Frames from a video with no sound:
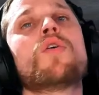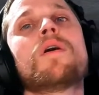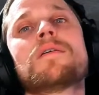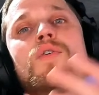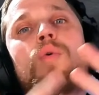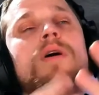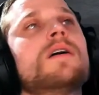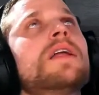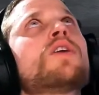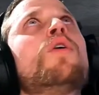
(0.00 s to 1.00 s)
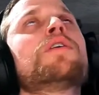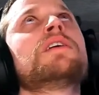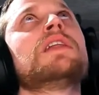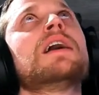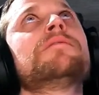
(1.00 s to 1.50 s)
quality
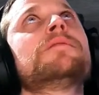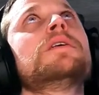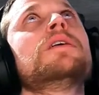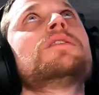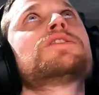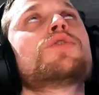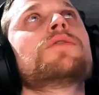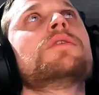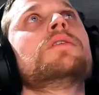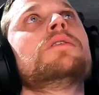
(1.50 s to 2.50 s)
of life. Certain